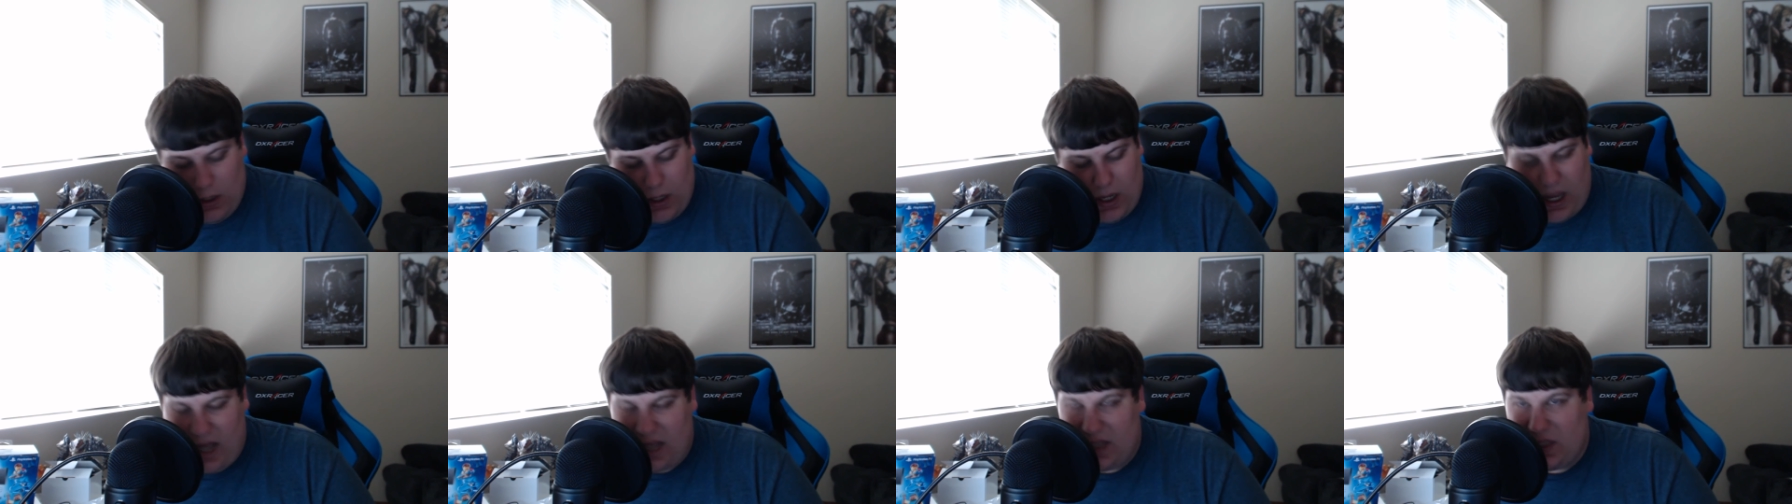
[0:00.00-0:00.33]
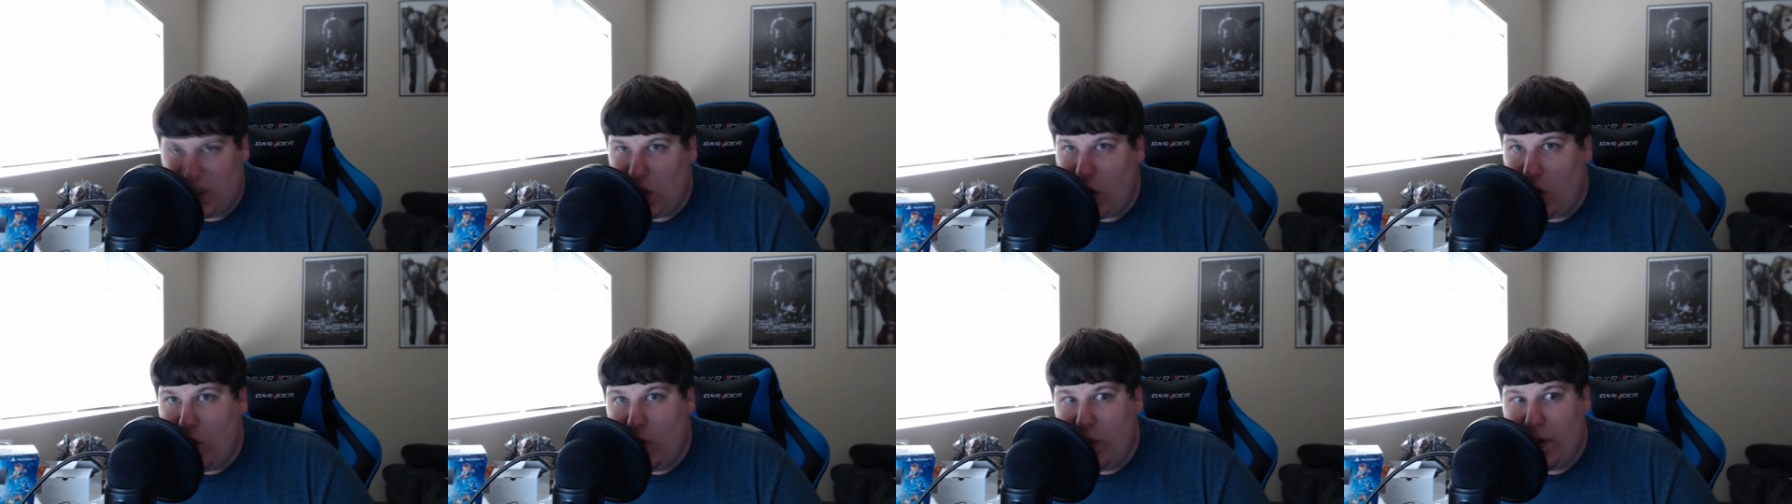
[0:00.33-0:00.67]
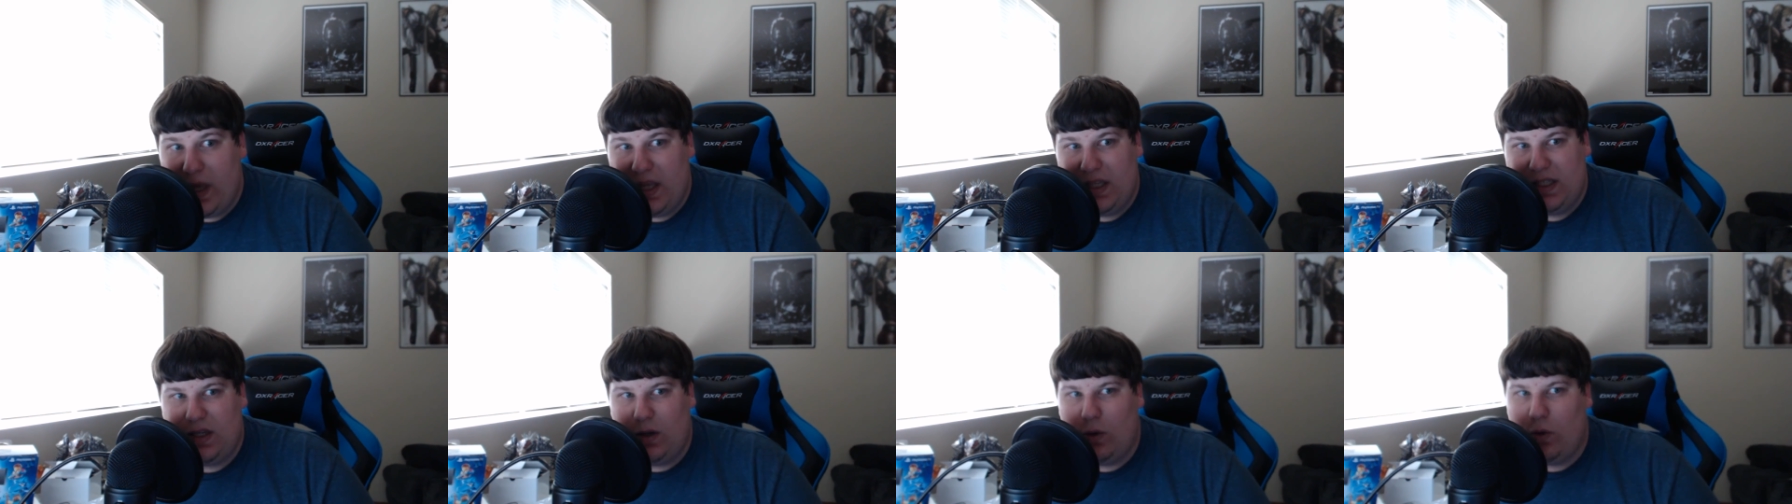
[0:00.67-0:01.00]
as
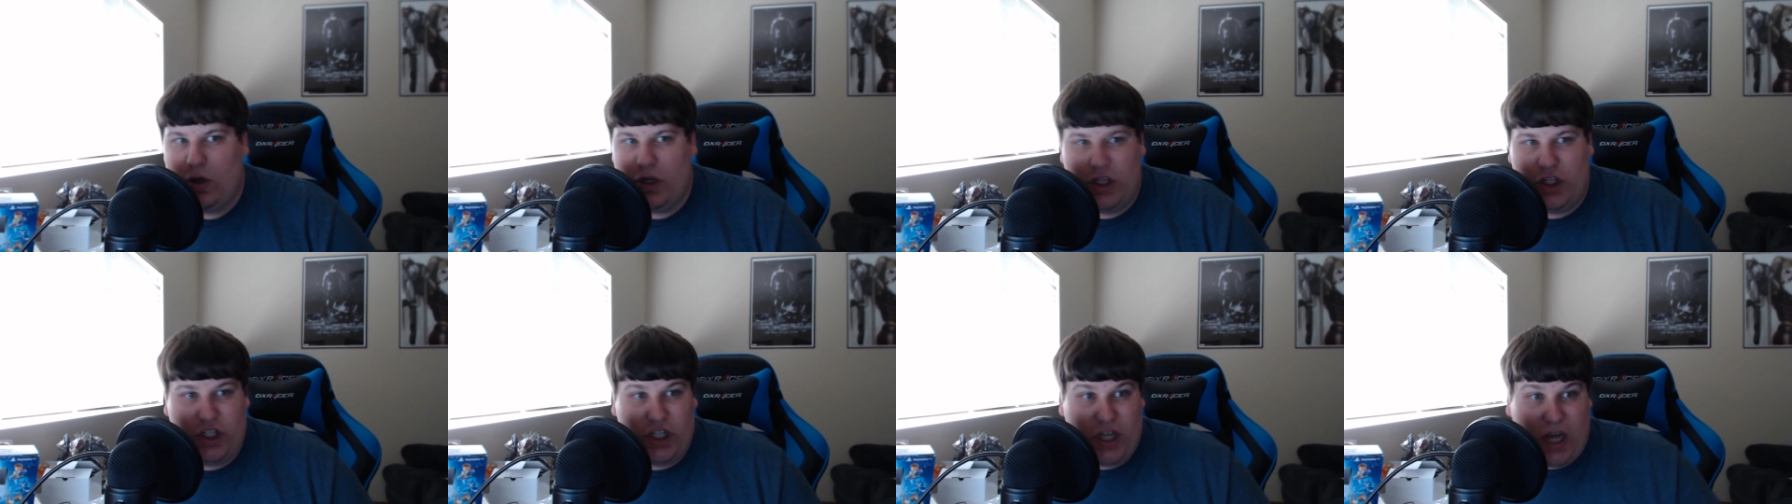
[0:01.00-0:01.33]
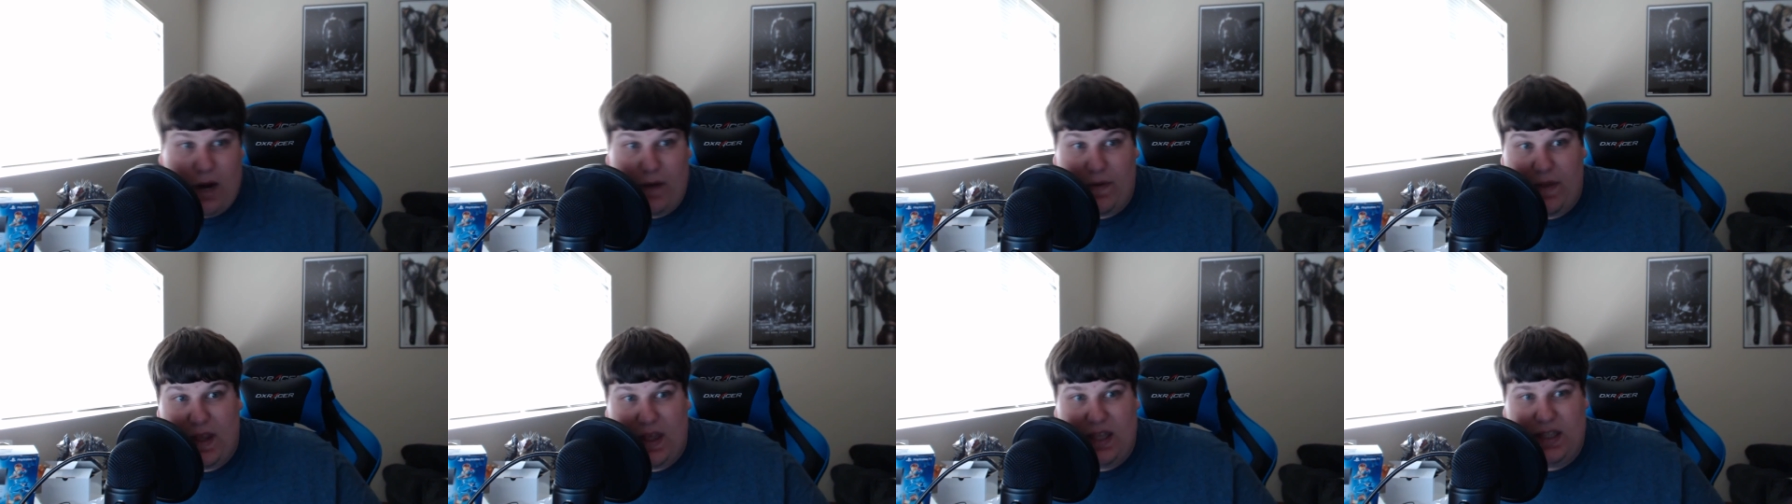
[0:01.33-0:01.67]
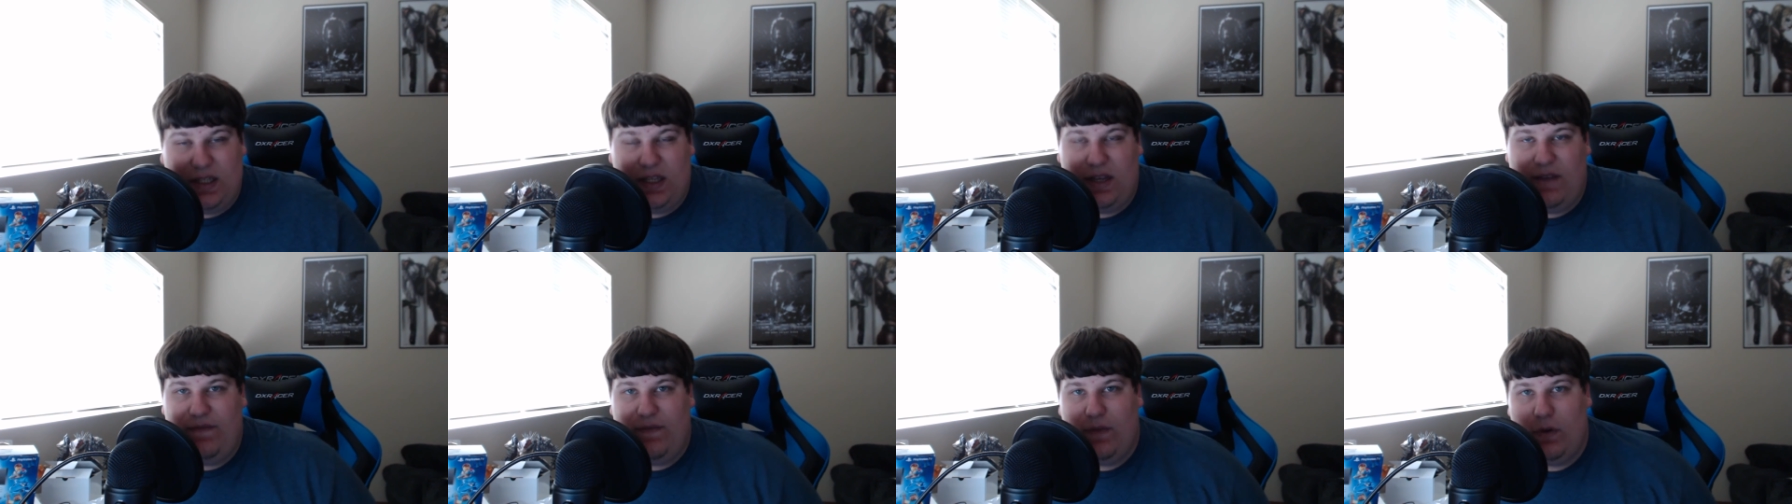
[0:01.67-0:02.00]
always, or share
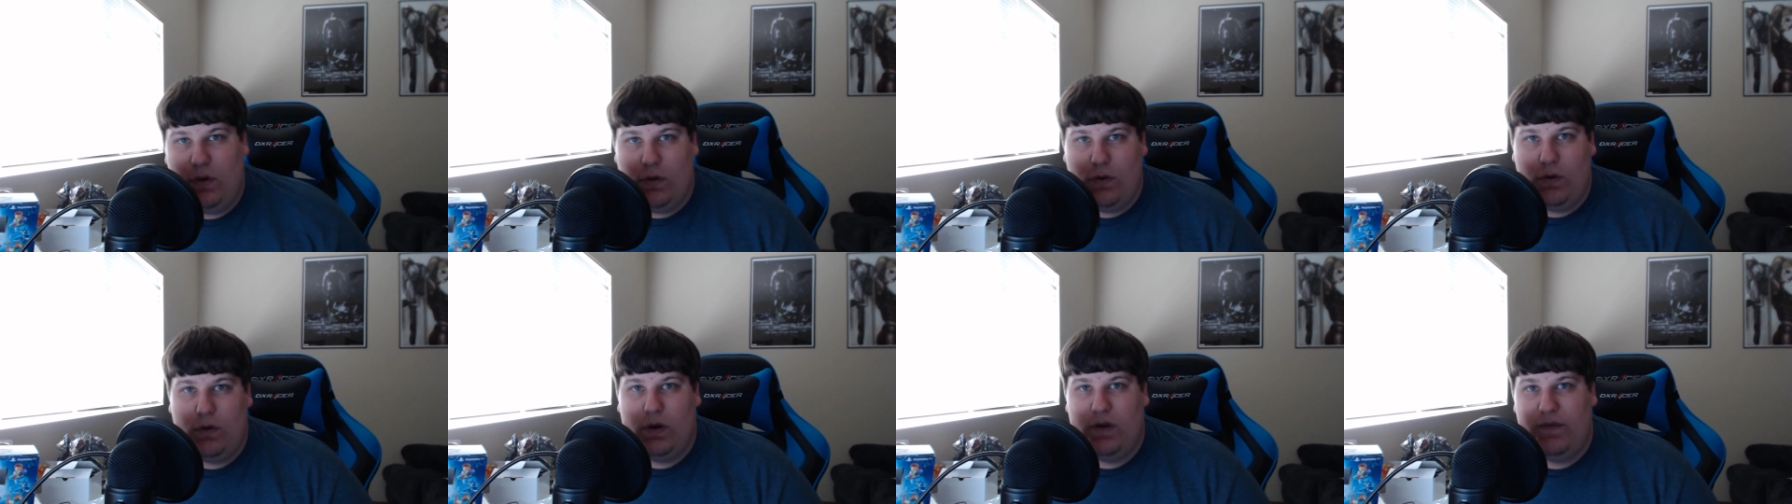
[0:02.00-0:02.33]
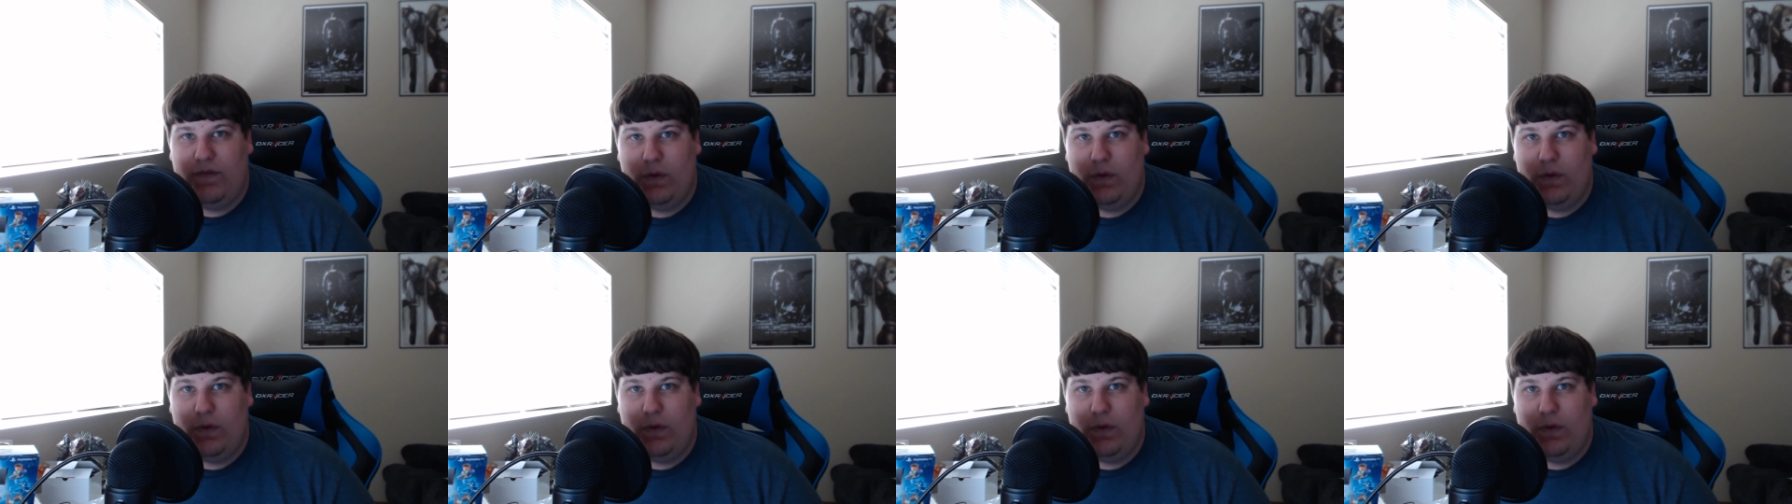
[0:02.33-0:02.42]
this if you